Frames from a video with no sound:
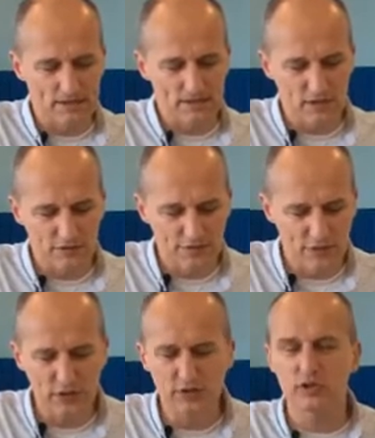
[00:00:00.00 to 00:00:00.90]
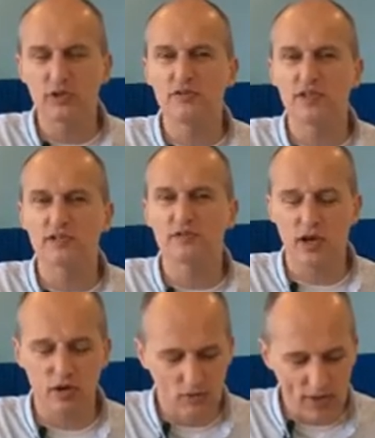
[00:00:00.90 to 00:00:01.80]
So the future of
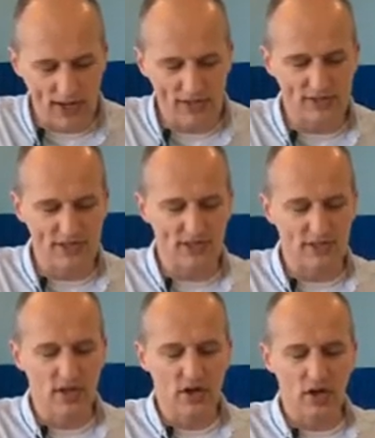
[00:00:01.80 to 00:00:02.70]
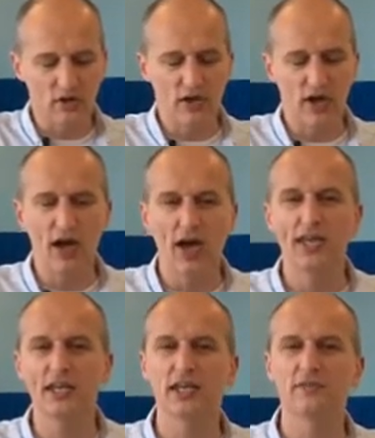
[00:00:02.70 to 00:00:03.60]
Israel rested on the
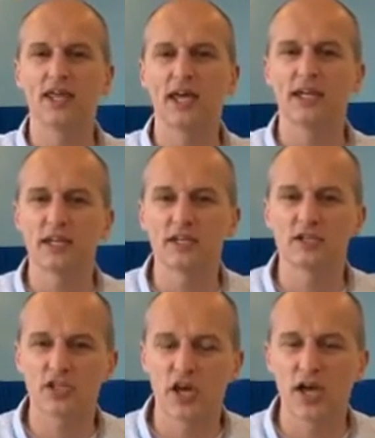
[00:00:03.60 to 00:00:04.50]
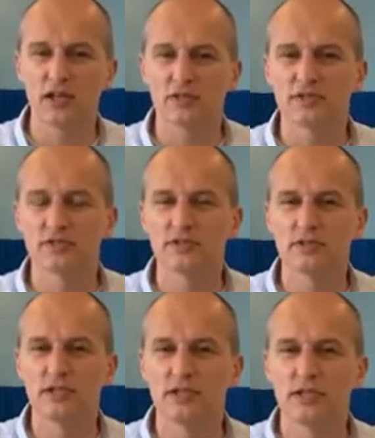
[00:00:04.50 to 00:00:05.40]
hiding of that little child.
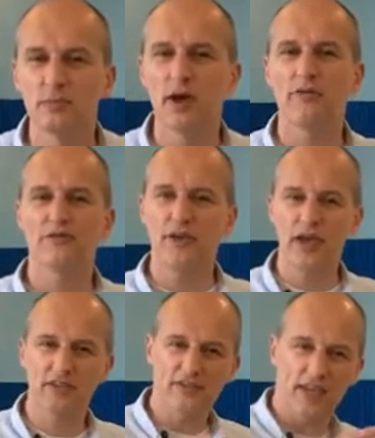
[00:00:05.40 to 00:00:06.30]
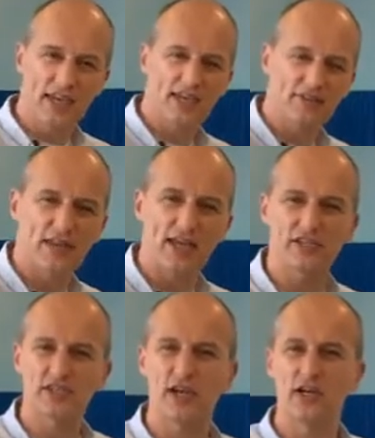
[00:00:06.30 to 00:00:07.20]
By faith they hid that
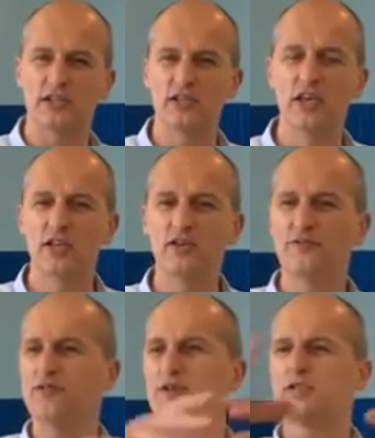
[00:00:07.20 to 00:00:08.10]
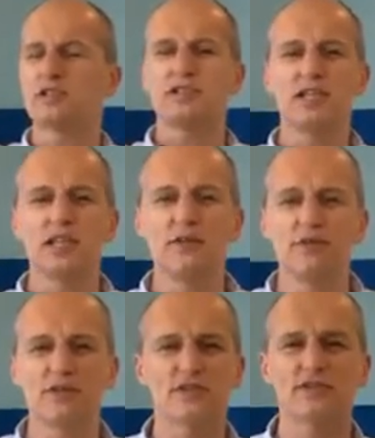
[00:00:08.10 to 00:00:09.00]
child, and the future
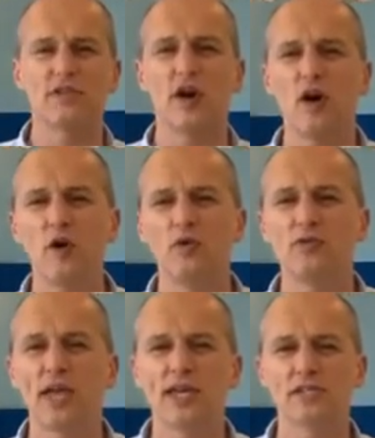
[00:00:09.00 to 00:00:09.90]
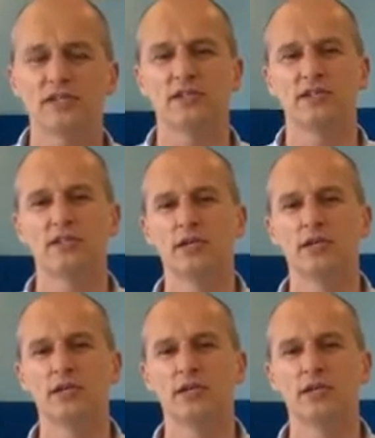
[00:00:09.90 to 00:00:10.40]
deliverance of the whole nation,